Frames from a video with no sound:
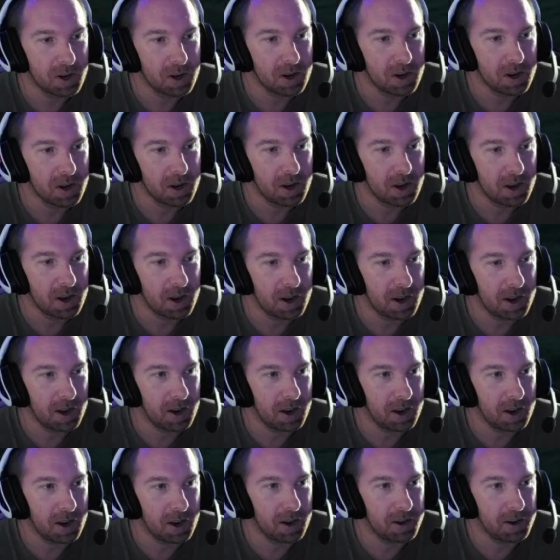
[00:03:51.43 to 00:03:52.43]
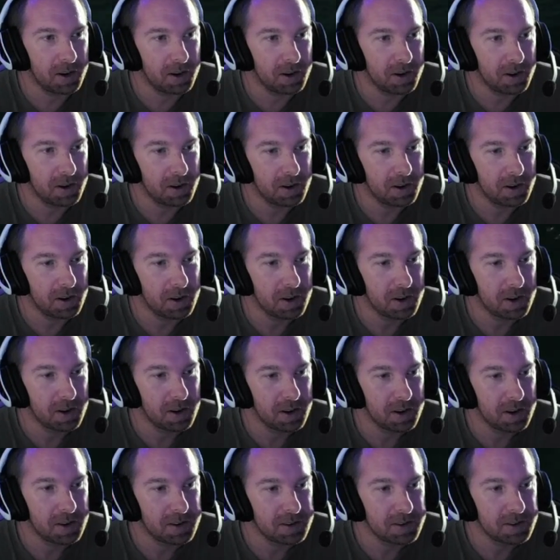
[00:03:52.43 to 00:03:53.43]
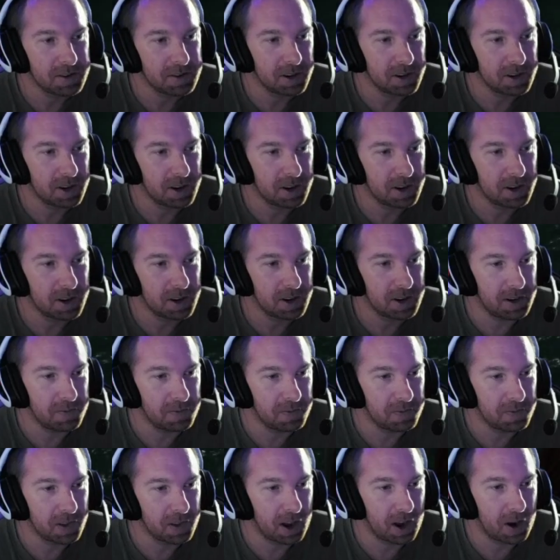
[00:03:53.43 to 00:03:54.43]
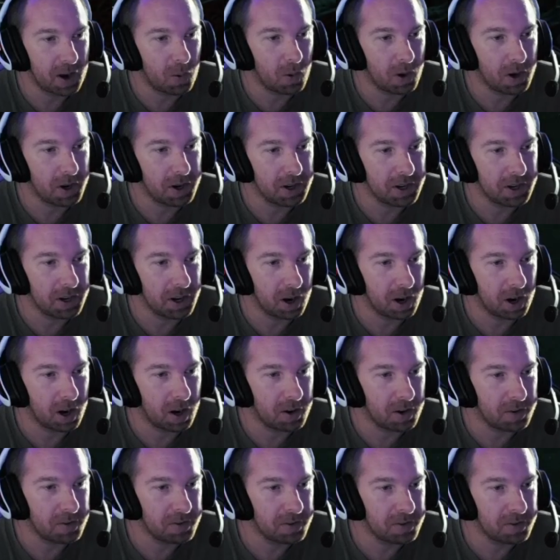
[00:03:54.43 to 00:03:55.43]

and say I want to get off,